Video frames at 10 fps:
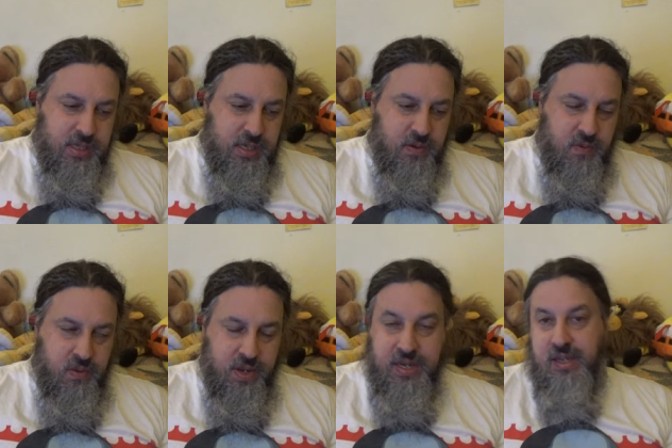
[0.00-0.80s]

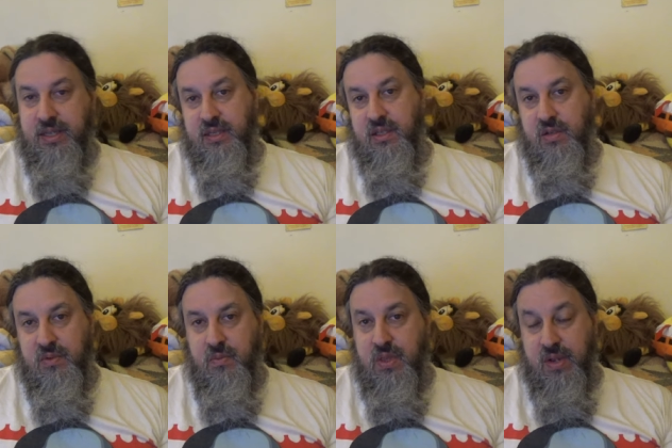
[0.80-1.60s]
in
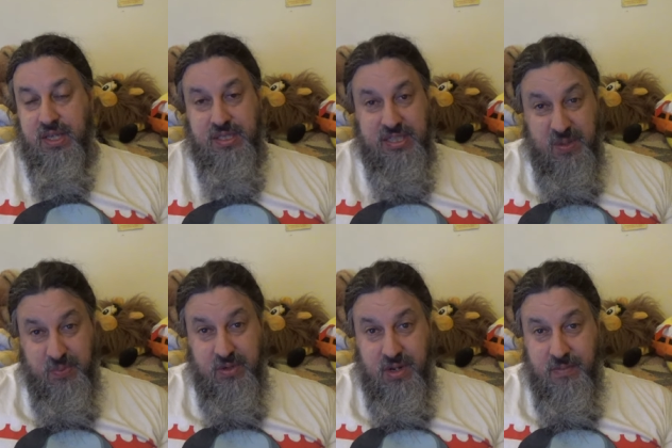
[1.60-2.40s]
terms of whether I can sleep
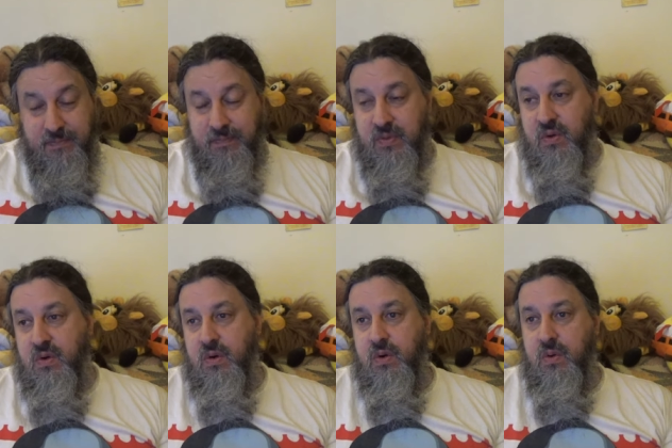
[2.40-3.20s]
or not,
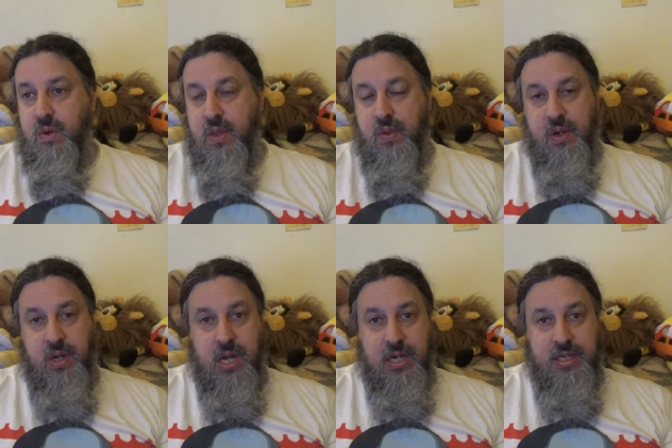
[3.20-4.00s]
or whether or
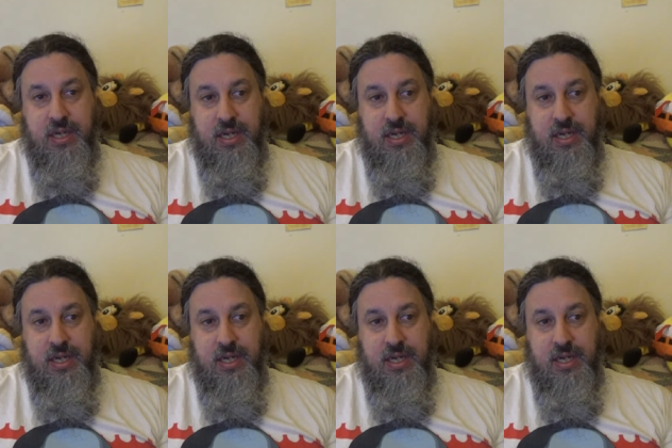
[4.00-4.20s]
not